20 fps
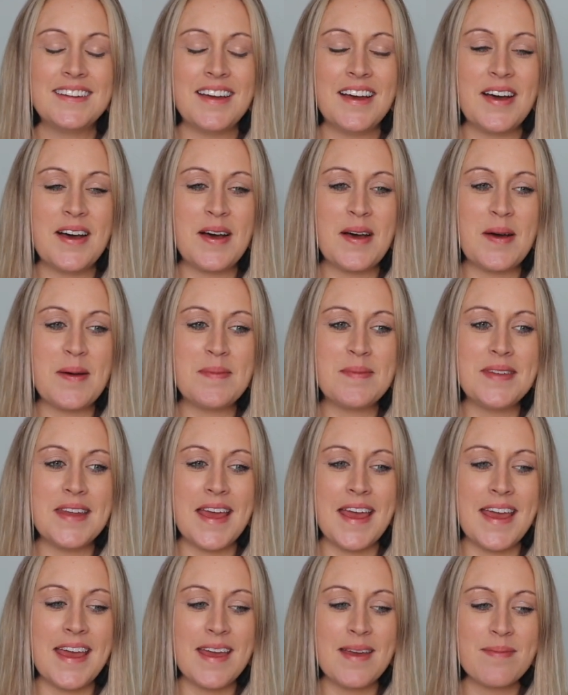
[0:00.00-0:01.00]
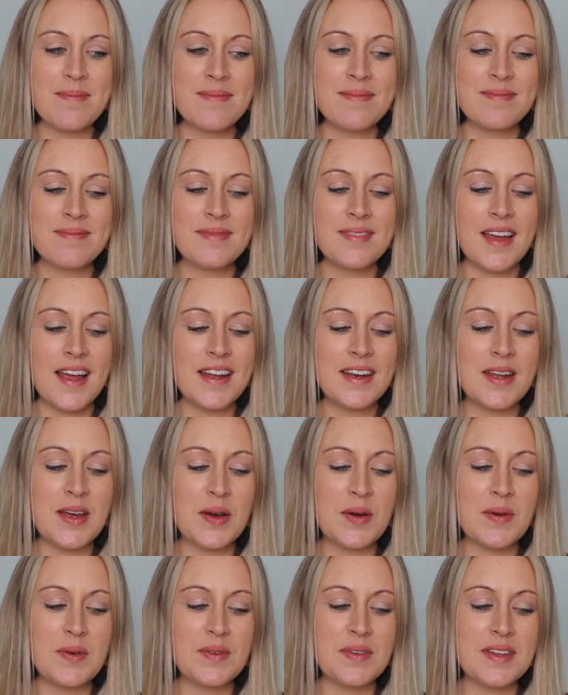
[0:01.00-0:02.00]
name. I
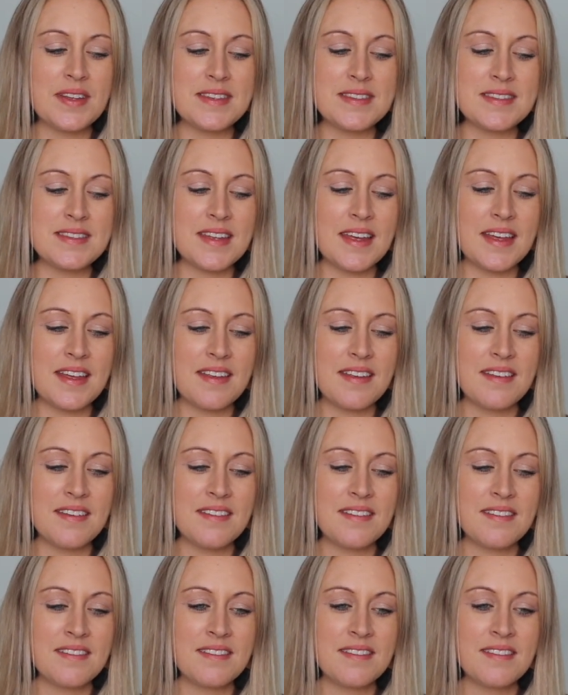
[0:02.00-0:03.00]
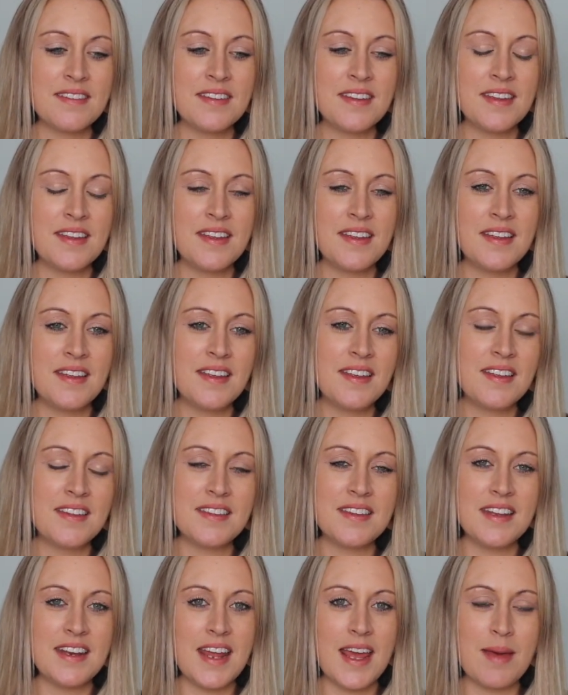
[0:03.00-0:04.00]
know it's like
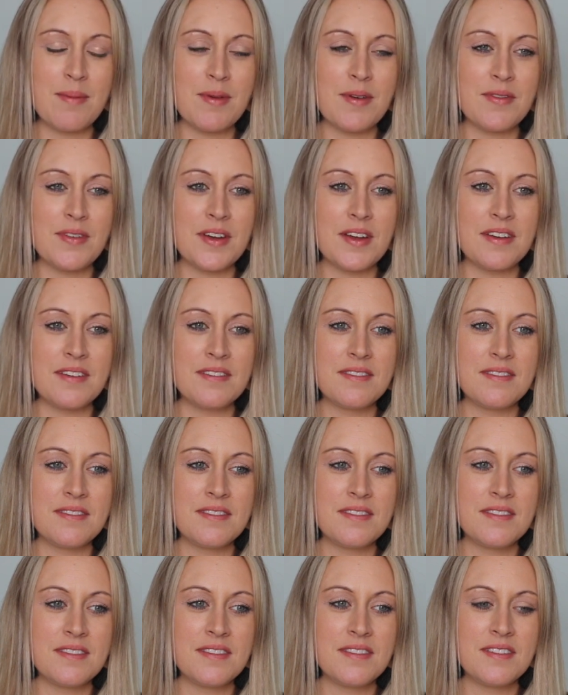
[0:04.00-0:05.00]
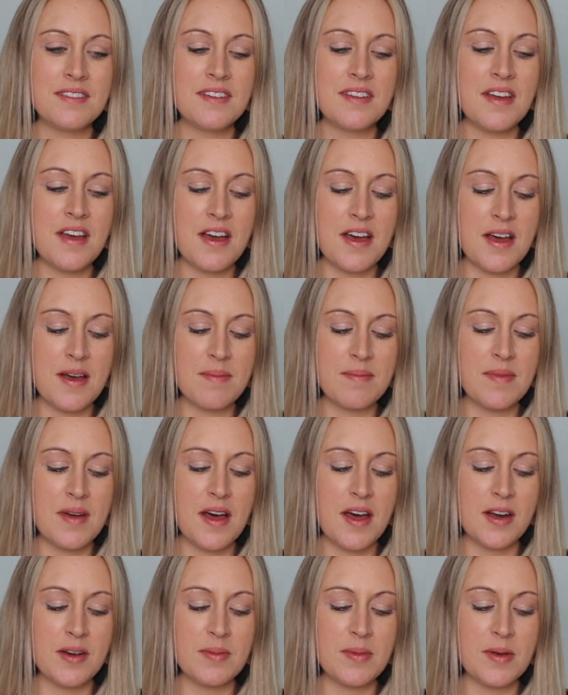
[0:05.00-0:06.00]
the name of a
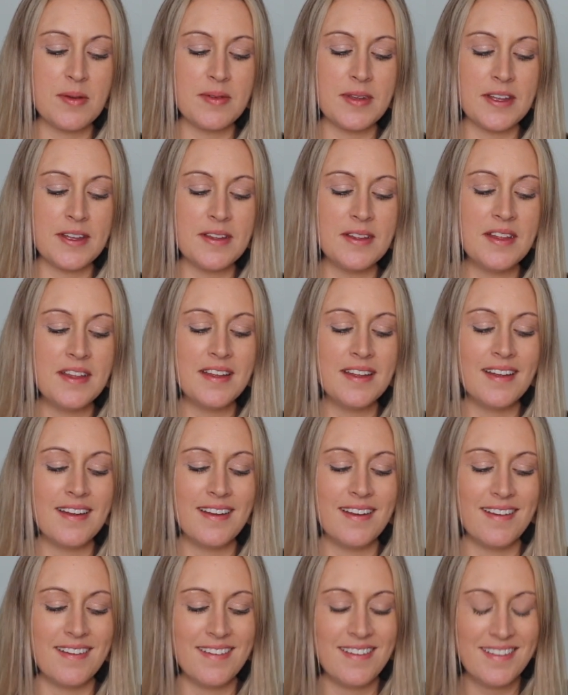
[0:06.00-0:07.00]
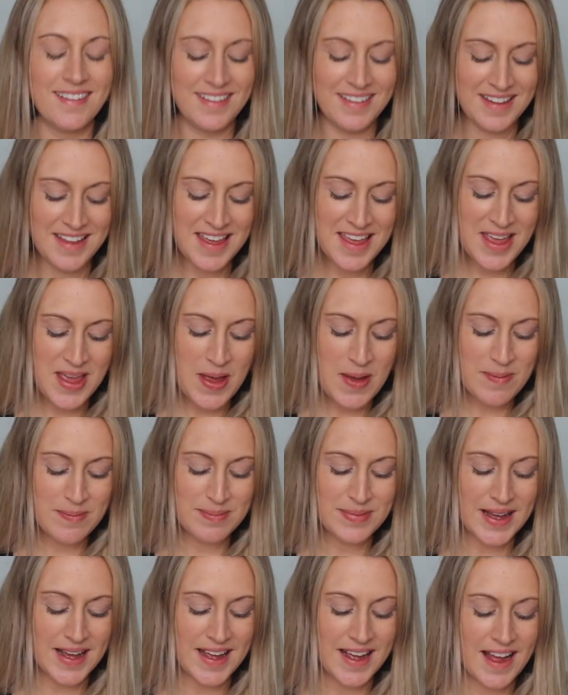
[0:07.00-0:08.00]
automobile.
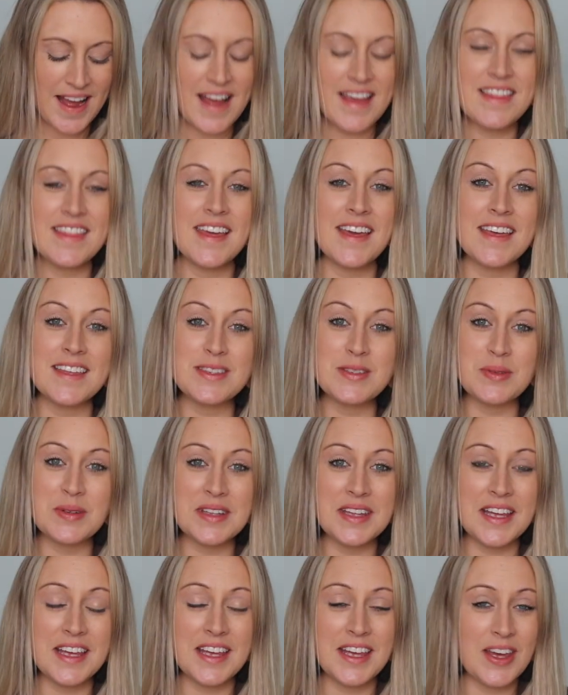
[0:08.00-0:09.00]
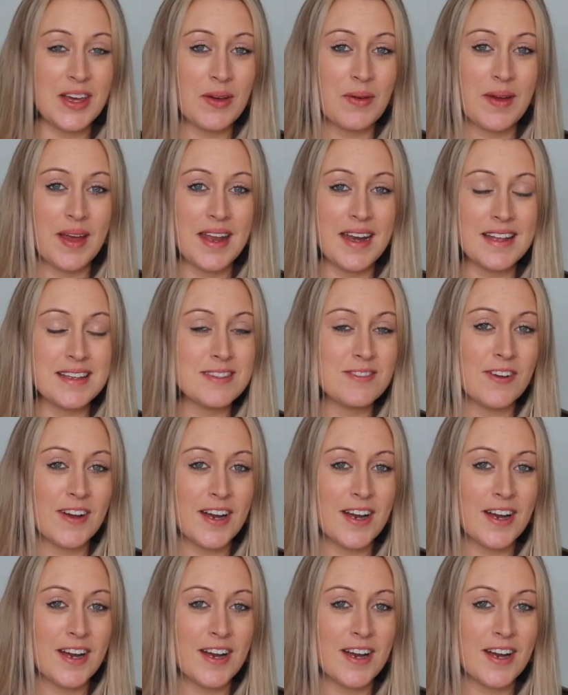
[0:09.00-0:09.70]
But I think it's really cute and it's